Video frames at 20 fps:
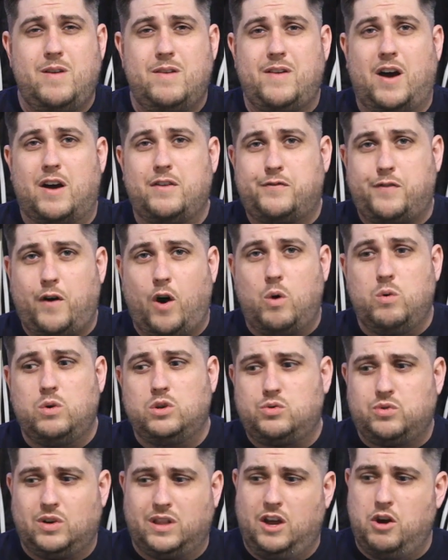if our
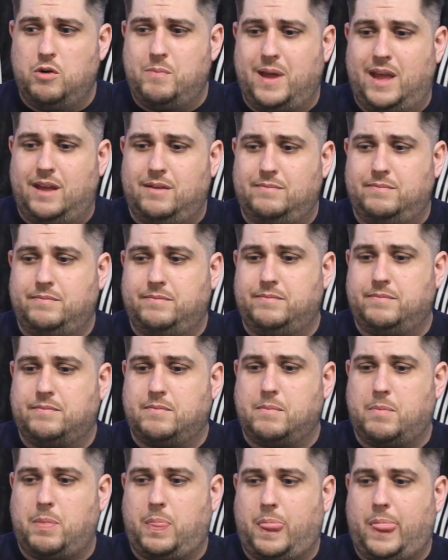forwards were a little bit,
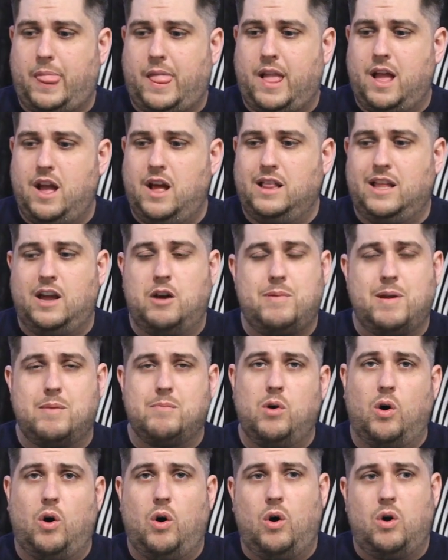a little
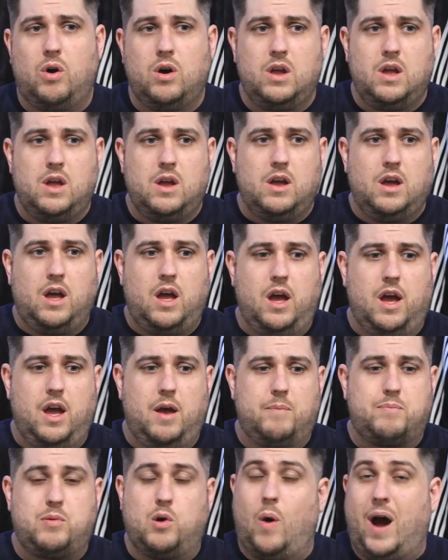bit more
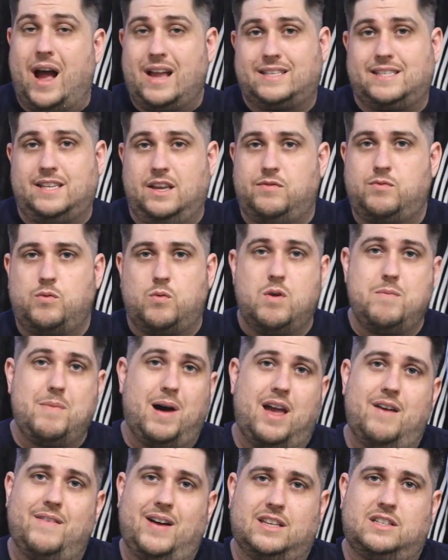uh, proactive, we
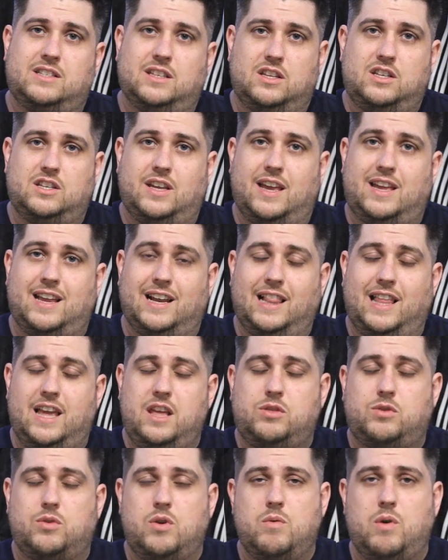might have actually taken a
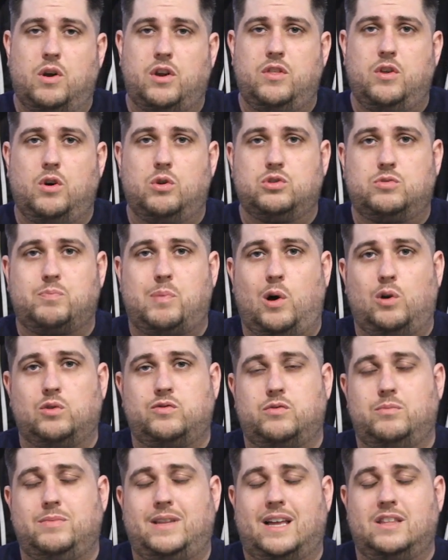lead through one of those
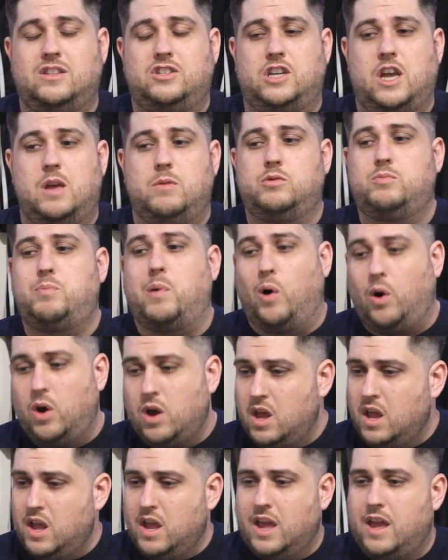balls from Dan James. But
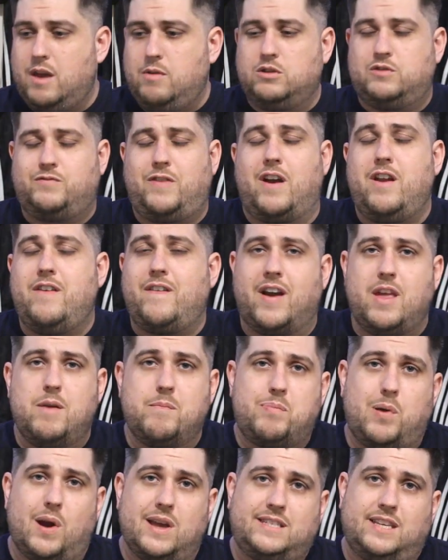he was very, very
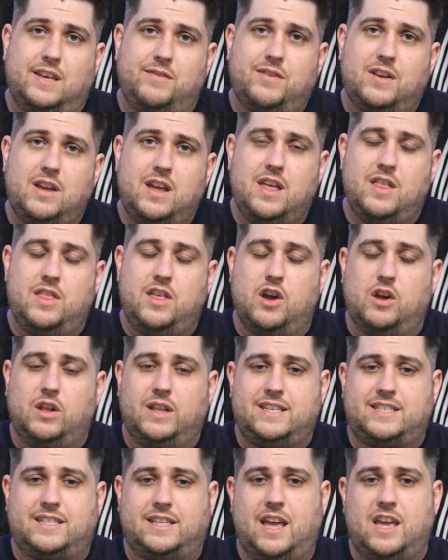impressive in the
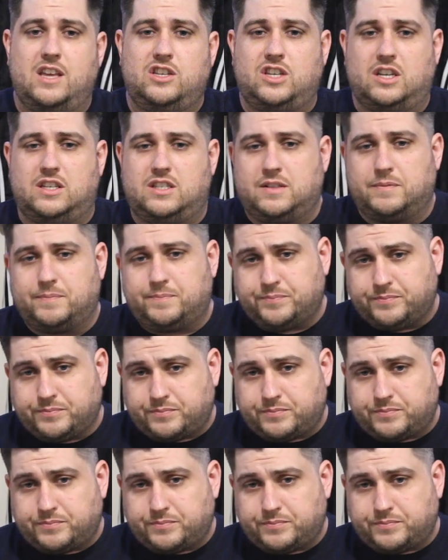early stages.